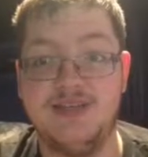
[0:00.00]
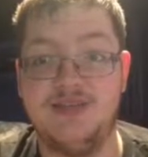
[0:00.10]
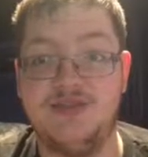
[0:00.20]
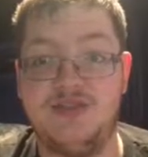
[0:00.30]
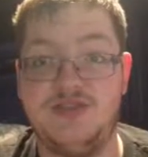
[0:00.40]

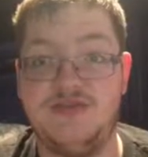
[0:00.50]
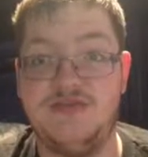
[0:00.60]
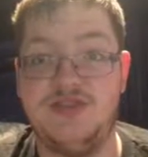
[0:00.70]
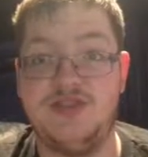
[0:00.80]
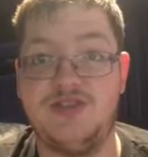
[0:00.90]
Just
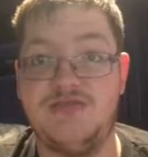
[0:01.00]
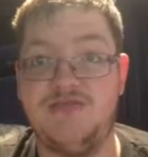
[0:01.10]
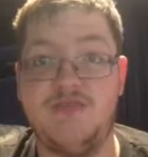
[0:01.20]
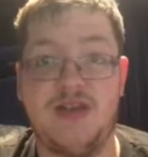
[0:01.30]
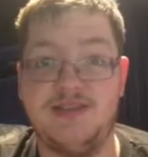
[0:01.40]
just
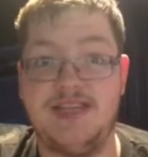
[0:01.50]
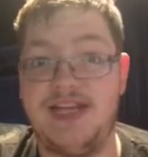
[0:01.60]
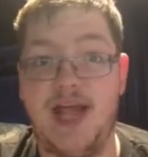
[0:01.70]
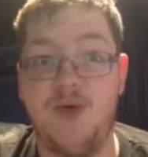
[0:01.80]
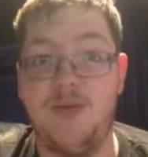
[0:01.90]
uh,
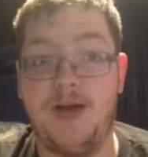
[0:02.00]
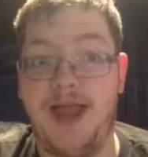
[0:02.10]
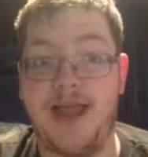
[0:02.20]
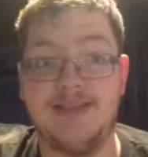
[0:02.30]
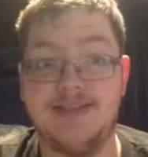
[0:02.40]
seek help, I
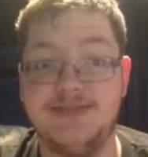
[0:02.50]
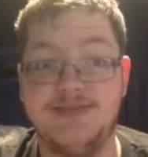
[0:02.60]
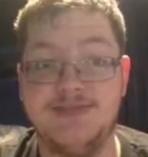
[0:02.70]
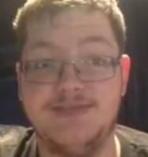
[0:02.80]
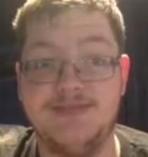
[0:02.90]
guess.
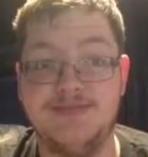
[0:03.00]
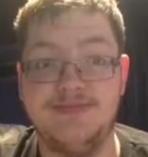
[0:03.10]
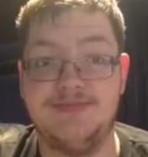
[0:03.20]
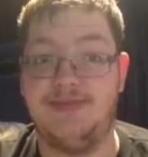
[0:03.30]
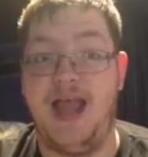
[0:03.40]

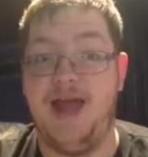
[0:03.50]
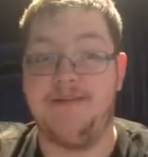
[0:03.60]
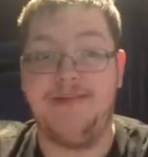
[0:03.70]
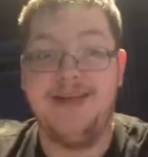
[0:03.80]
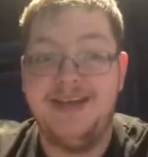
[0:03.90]

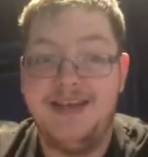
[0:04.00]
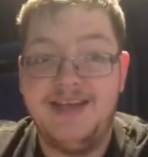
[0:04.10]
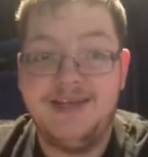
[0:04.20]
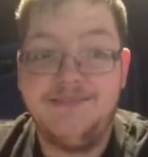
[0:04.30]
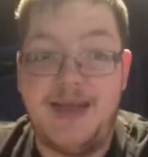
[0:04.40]
Damn.
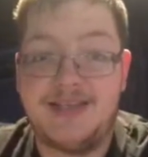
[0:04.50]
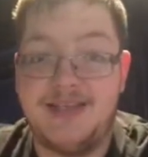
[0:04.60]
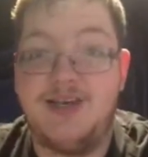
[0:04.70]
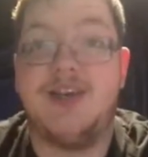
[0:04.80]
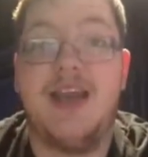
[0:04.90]

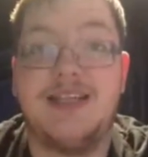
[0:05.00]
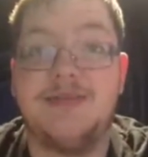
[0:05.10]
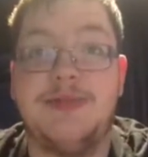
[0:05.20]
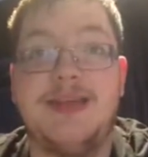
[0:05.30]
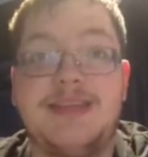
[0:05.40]
Best of luck,
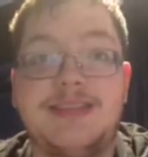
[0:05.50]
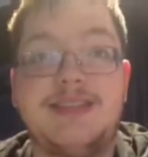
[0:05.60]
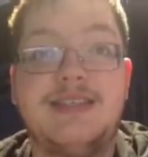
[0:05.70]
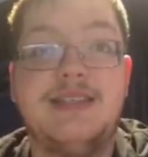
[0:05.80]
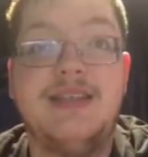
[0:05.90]
Alexa
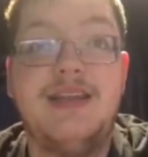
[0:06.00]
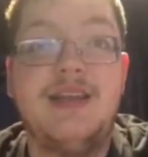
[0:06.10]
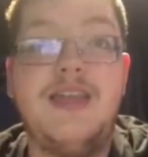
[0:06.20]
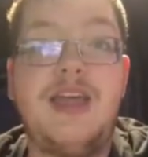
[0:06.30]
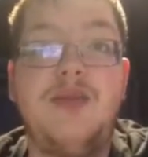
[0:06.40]
Bliss.
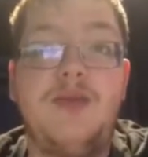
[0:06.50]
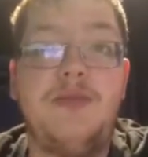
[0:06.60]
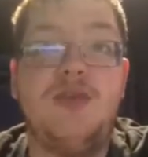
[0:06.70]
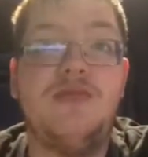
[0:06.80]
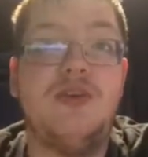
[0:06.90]
Then
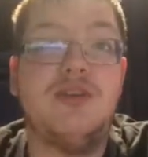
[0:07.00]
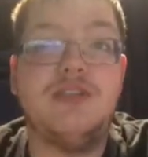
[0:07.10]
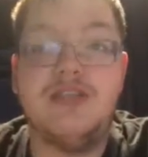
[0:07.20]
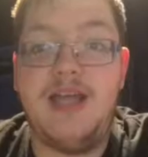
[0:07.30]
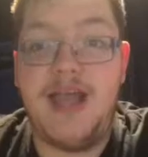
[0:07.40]
we move on
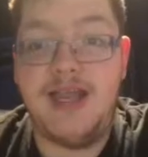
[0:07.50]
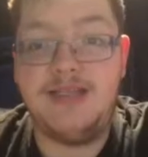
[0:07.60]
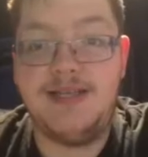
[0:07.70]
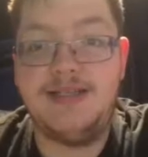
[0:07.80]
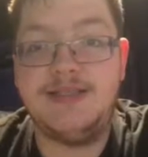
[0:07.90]
to
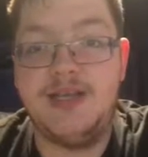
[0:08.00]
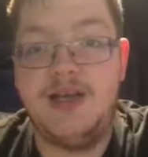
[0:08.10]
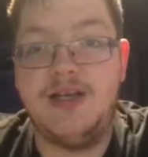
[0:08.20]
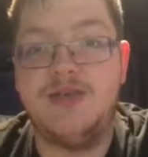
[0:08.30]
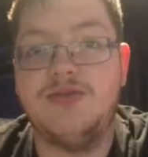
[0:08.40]
AJ
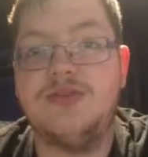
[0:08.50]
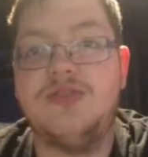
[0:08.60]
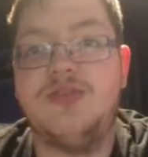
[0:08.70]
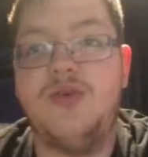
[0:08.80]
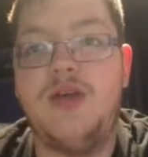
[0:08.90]

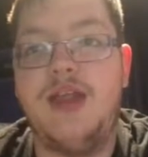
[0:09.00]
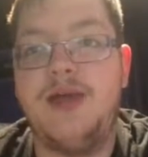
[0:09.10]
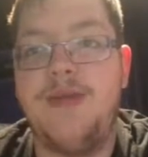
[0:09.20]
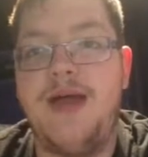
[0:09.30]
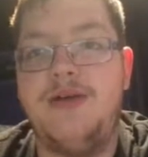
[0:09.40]
Styles
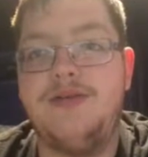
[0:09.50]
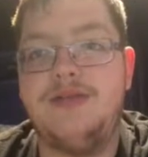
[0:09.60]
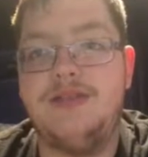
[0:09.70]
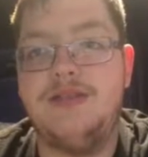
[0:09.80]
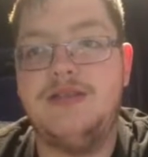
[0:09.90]
talking about
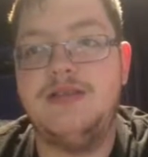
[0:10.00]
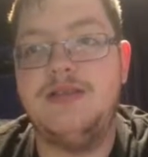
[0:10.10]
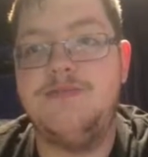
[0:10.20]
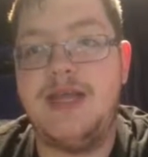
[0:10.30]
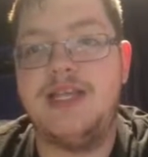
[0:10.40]

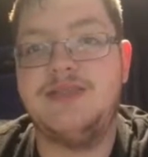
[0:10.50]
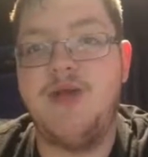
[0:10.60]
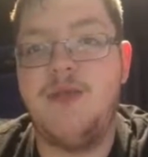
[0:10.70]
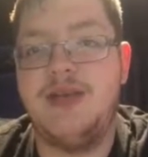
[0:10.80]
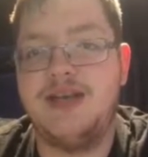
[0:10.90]
the biggest
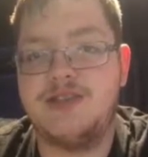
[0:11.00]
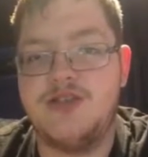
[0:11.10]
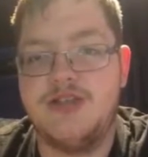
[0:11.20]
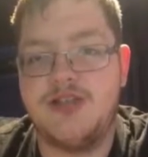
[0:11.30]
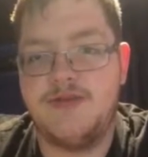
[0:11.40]
moment in his
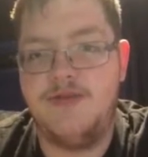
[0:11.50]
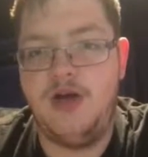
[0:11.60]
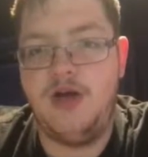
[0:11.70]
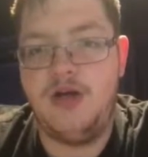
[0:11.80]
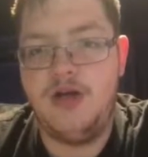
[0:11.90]
career so
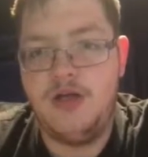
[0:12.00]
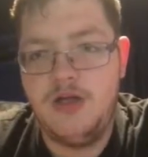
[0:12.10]
far,